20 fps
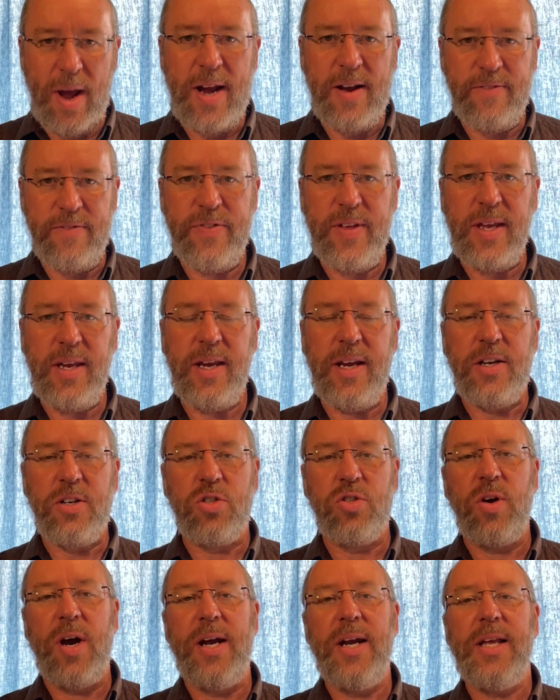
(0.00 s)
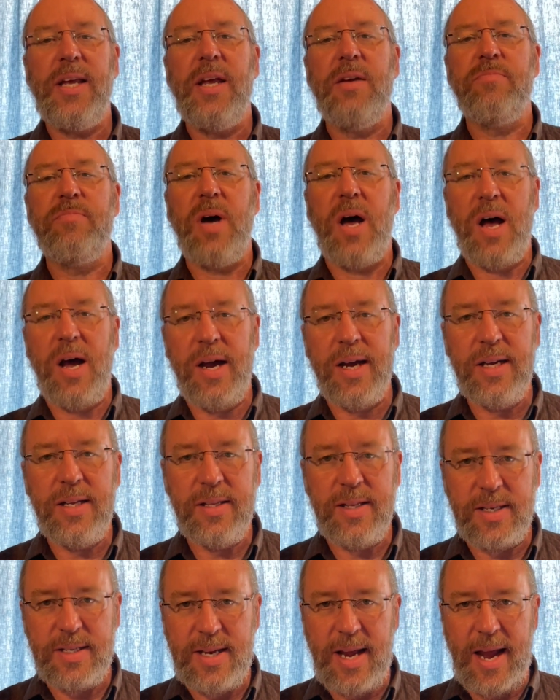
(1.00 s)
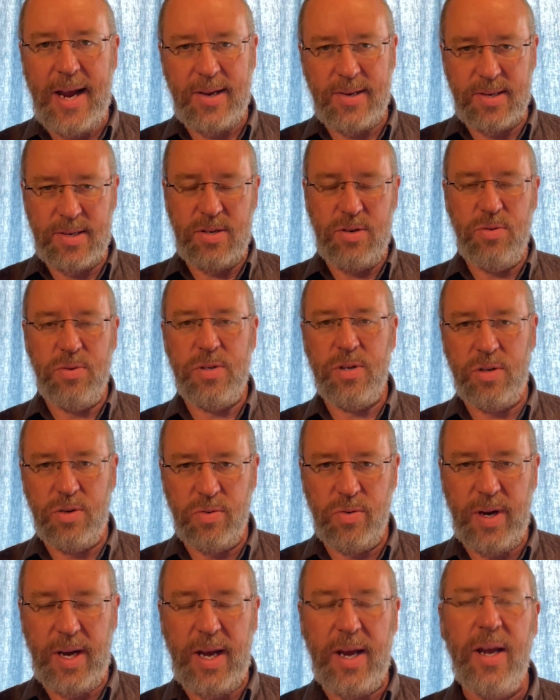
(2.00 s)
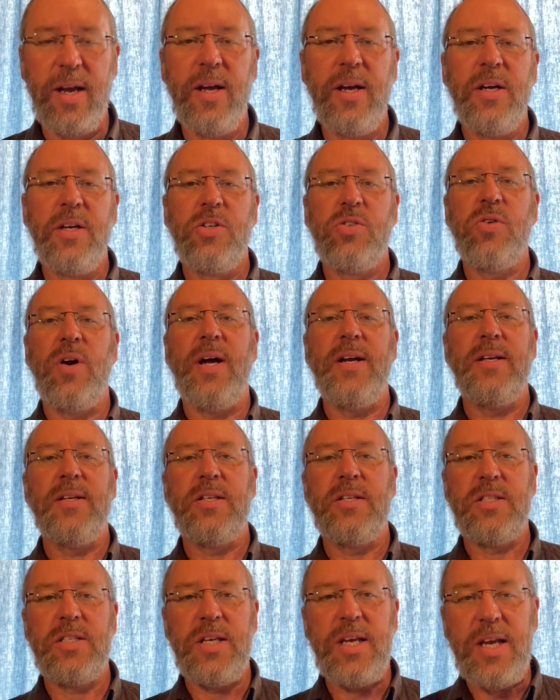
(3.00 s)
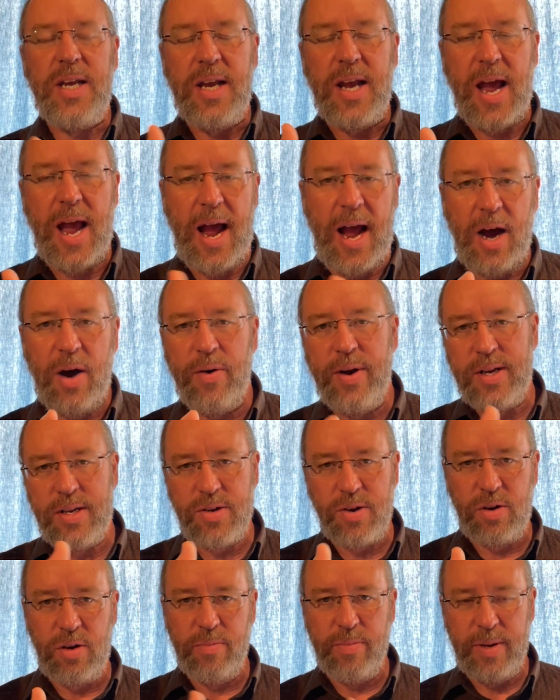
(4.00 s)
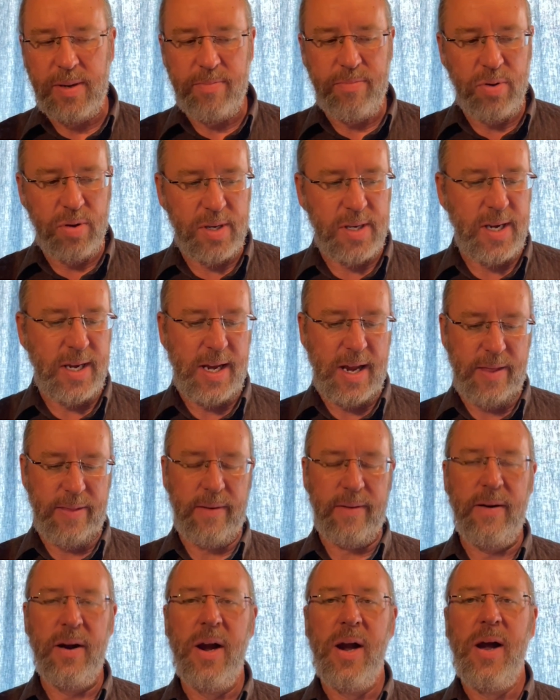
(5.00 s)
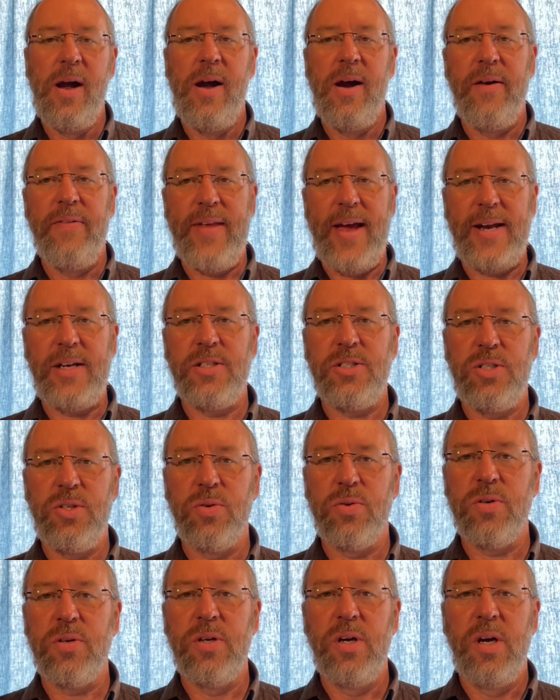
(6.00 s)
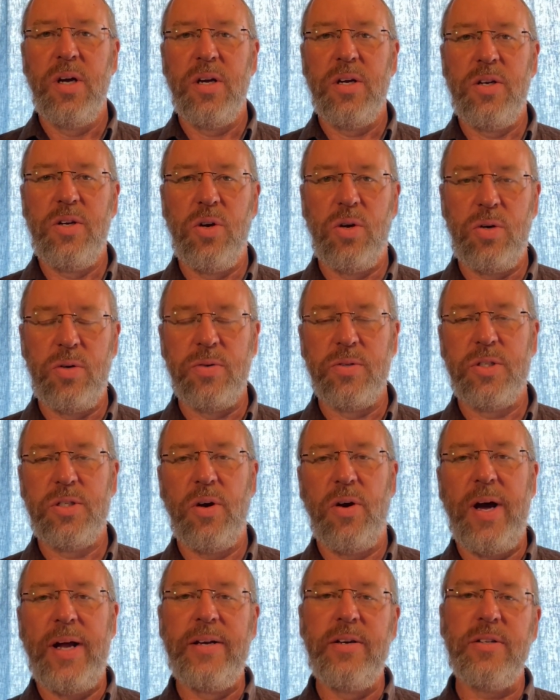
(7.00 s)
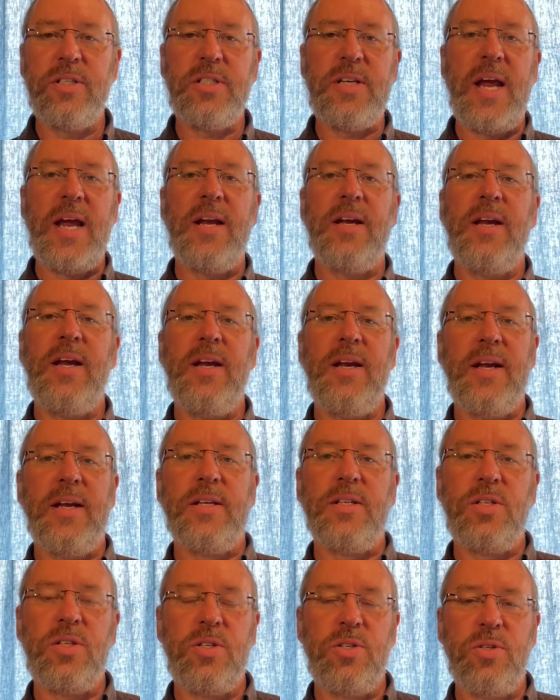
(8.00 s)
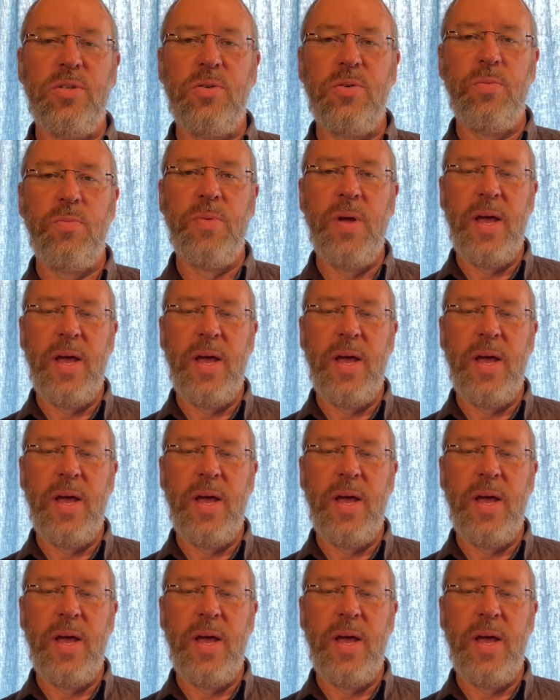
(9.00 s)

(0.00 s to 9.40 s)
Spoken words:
of thinking. Try to get behind the text to a degree. Try to see how it's all been put together. That is your goal. So understanding is to,